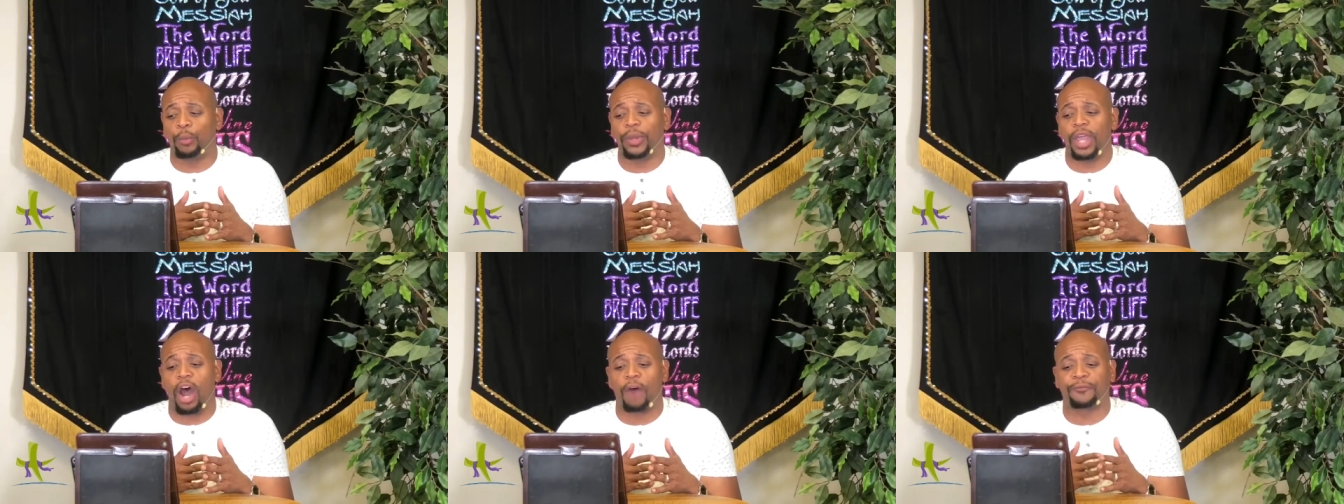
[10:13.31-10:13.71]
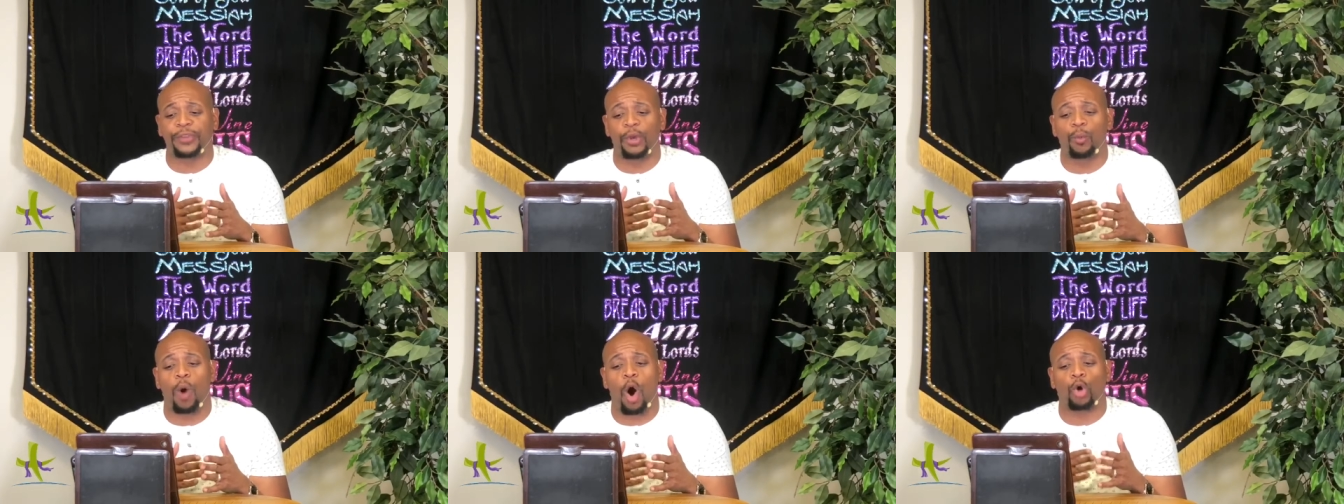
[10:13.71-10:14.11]
we
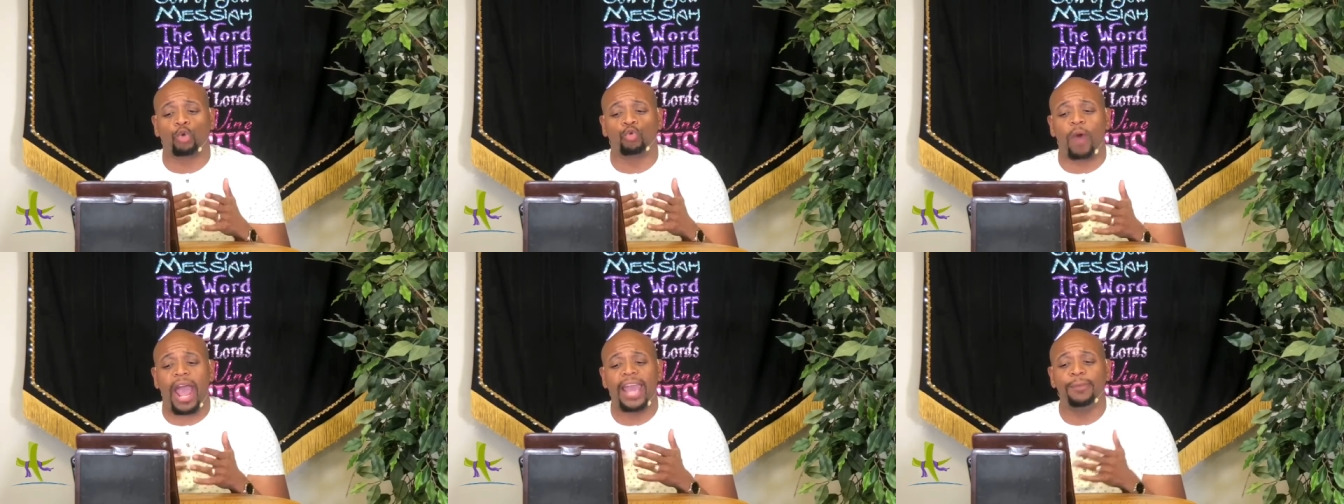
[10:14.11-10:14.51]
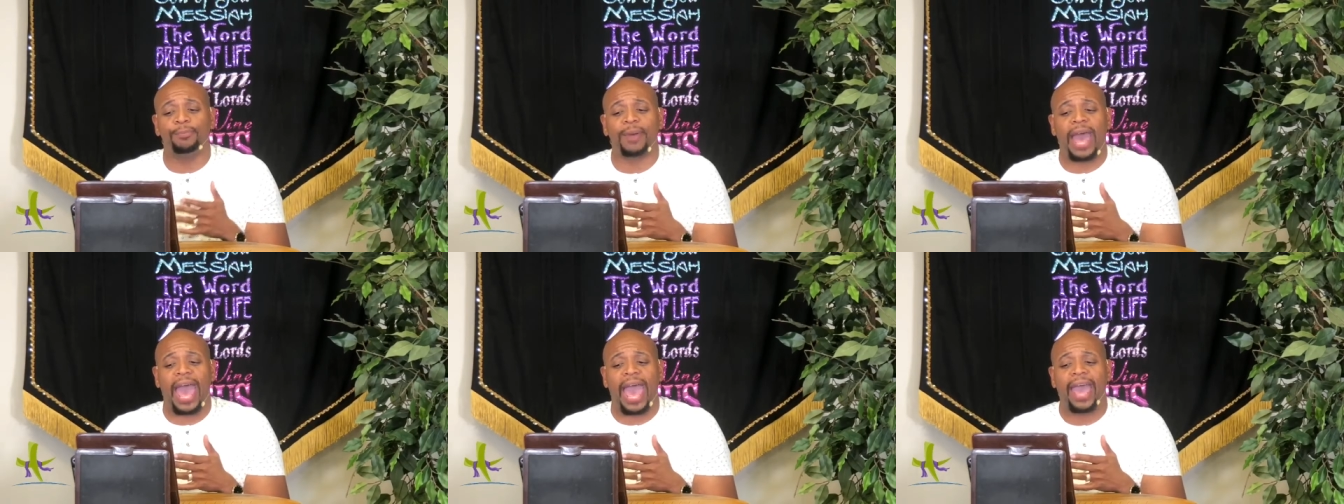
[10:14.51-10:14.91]
often walk right
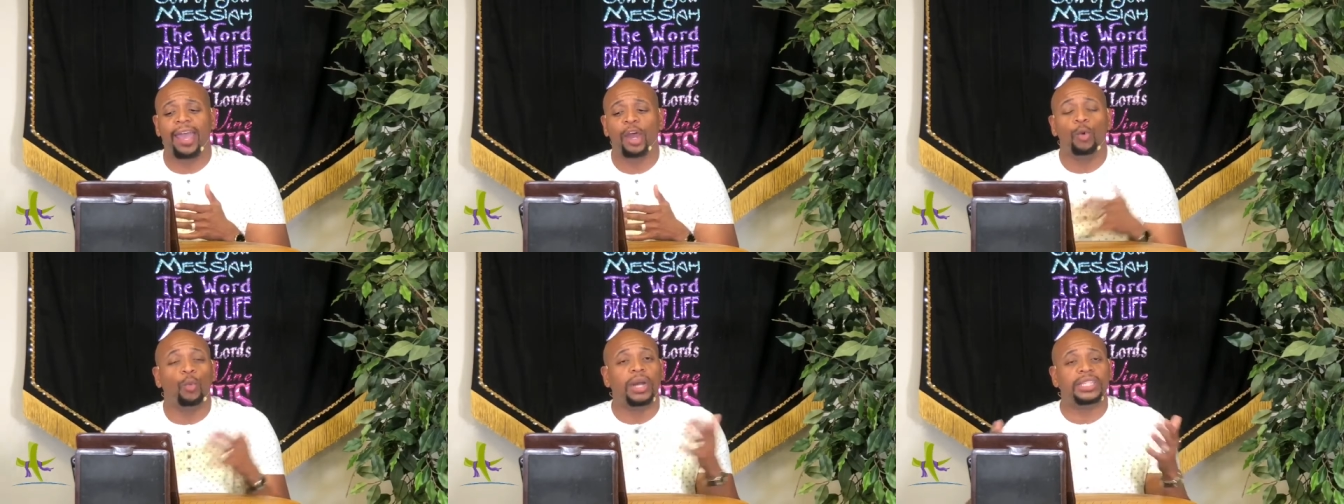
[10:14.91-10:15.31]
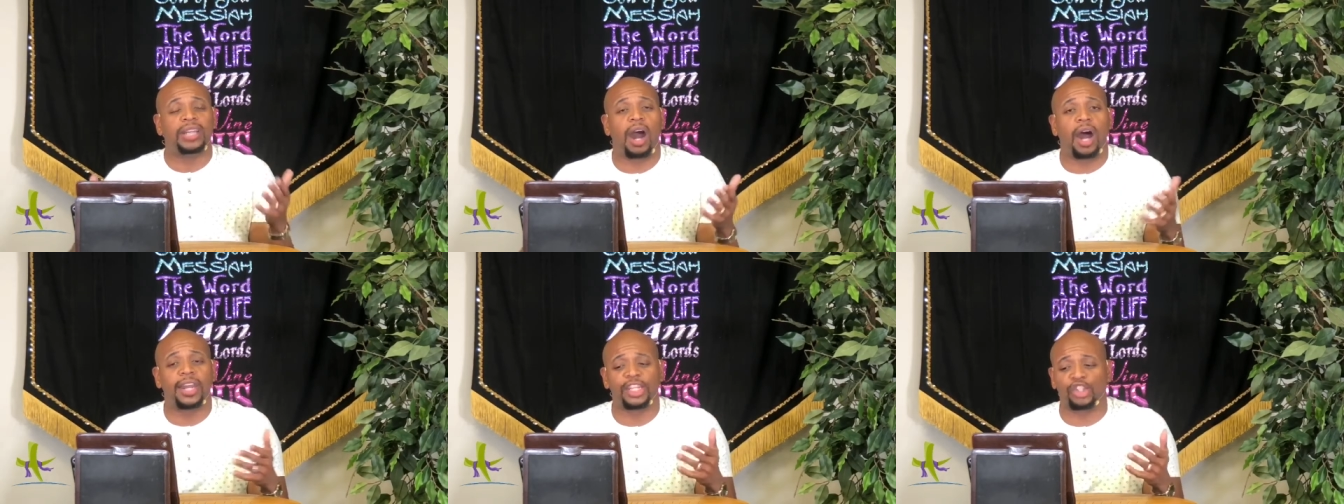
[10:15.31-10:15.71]
by what
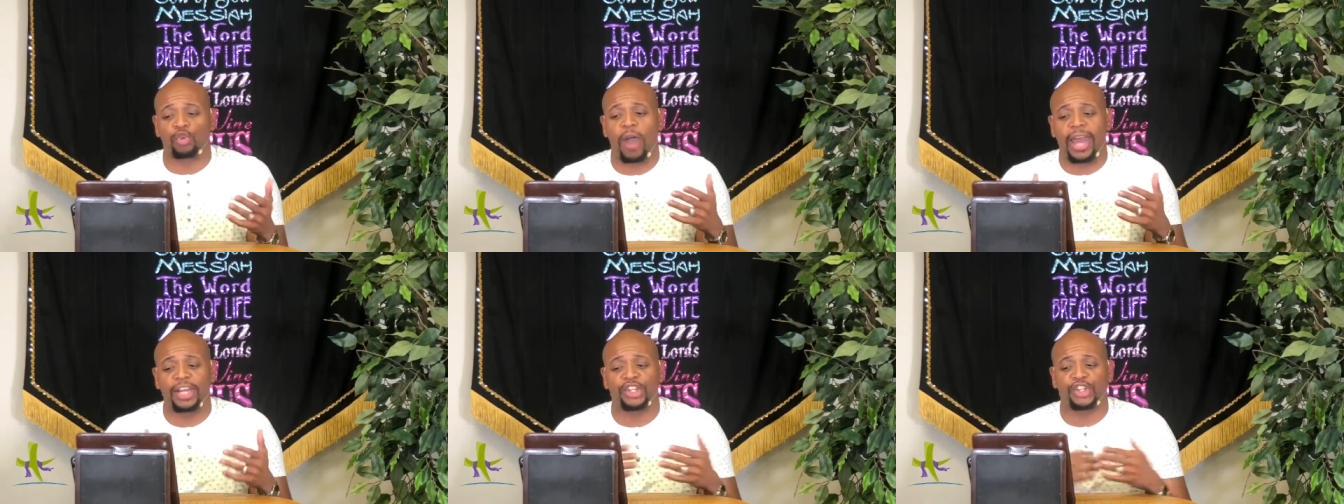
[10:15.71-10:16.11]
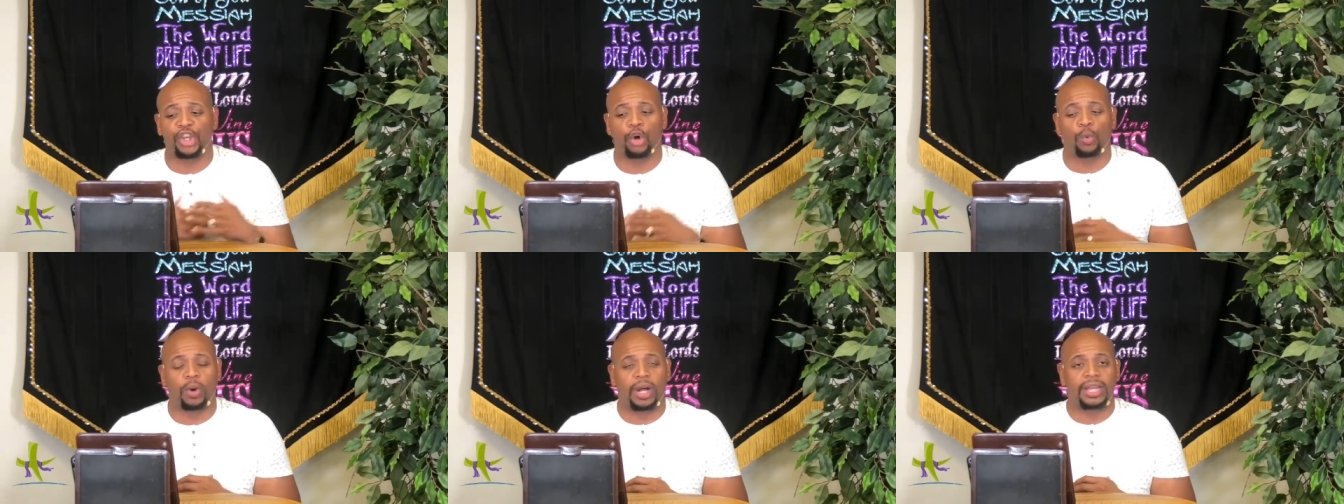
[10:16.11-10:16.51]
God is trying to
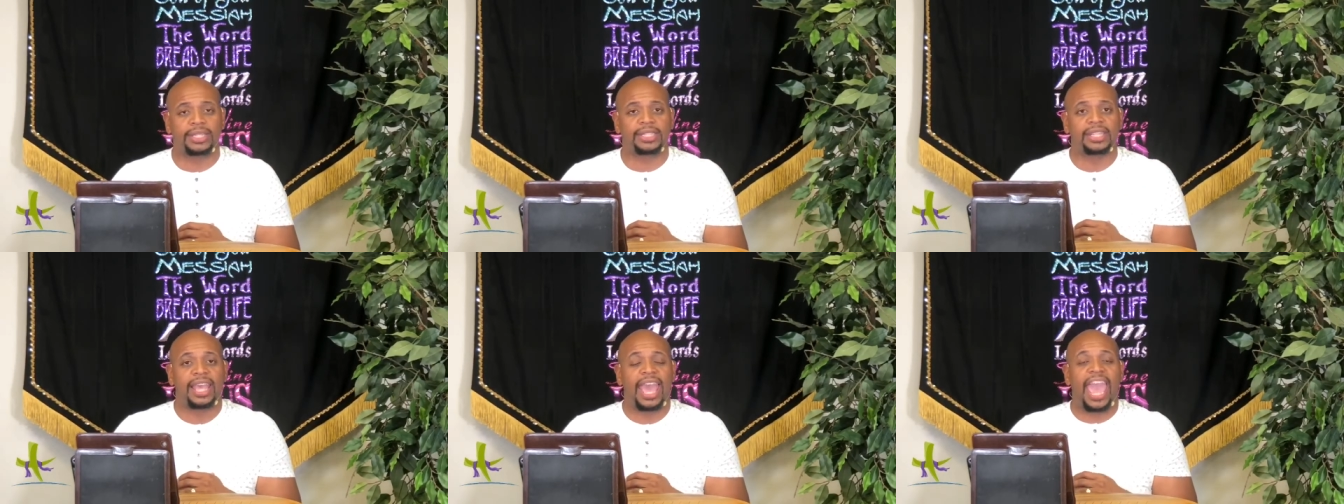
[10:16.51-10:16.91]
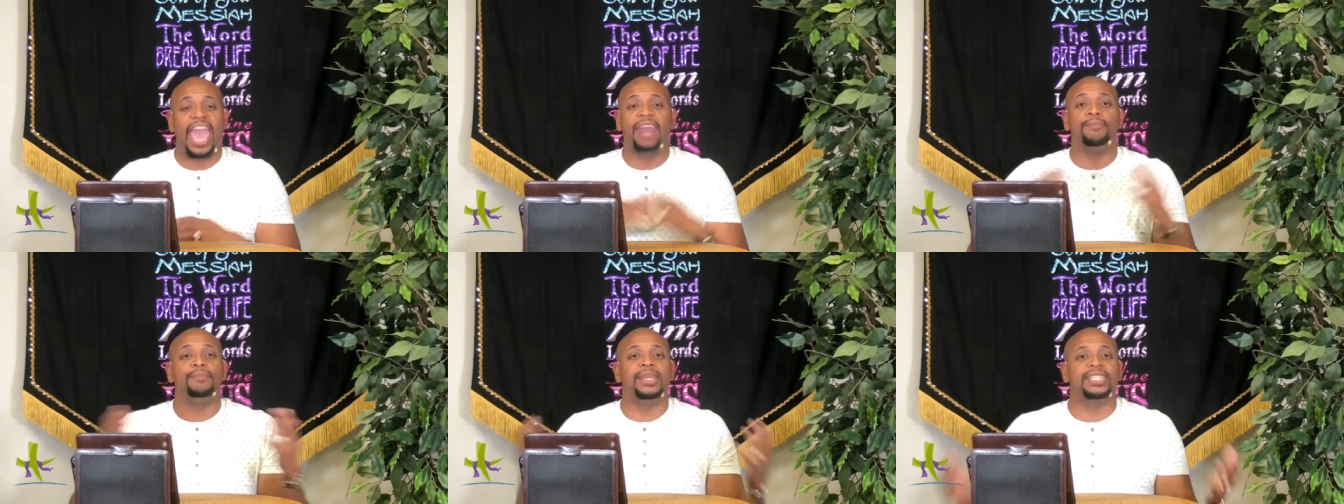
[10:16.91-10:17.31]
show us
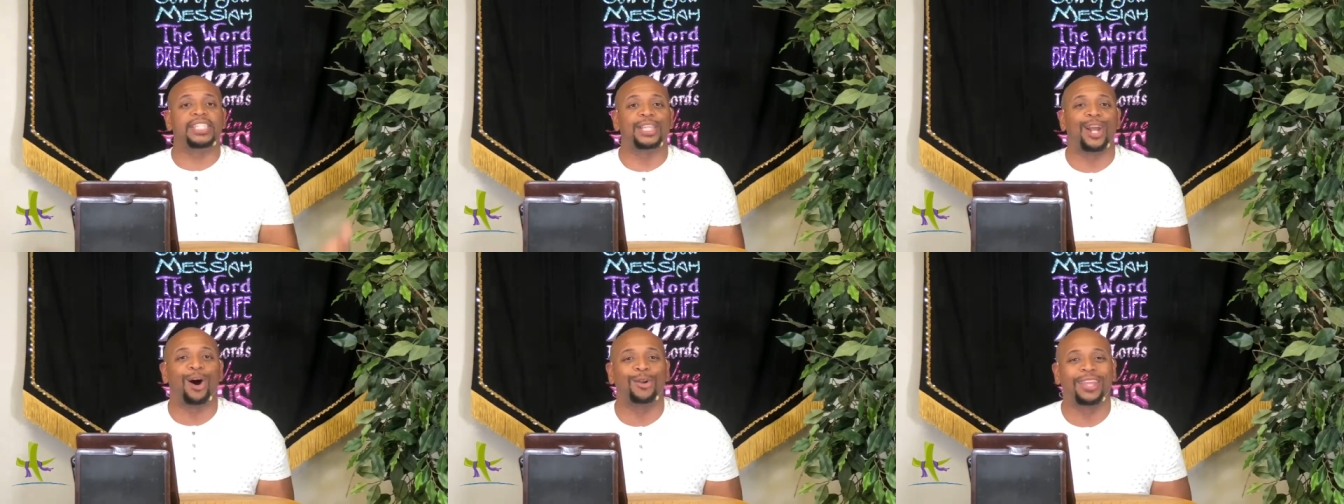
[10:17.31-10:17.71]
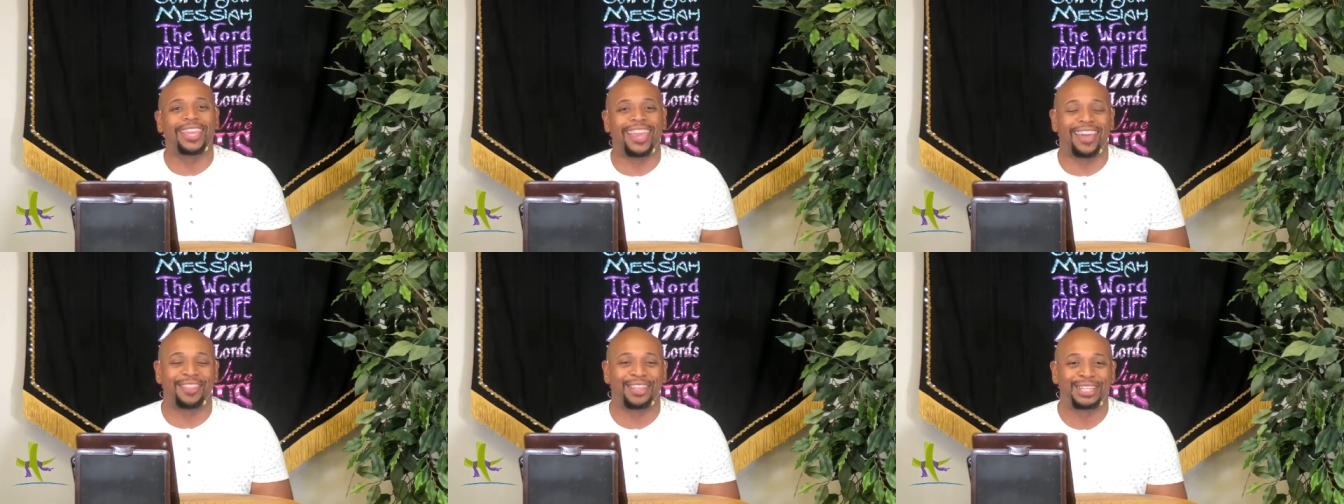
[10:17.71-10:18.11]
and miss it
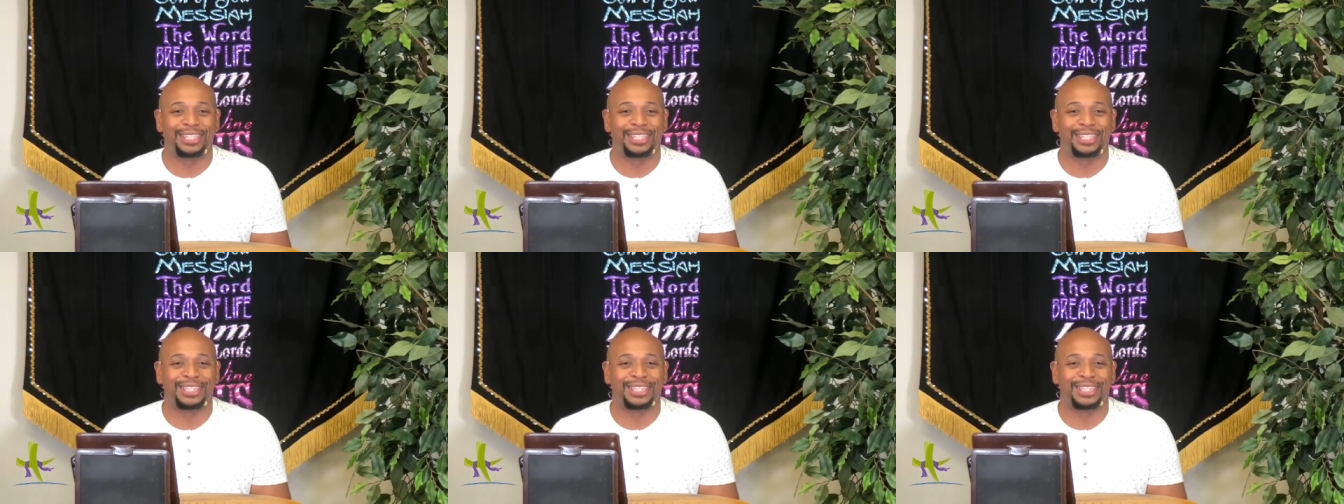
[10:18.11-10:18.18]
altogether.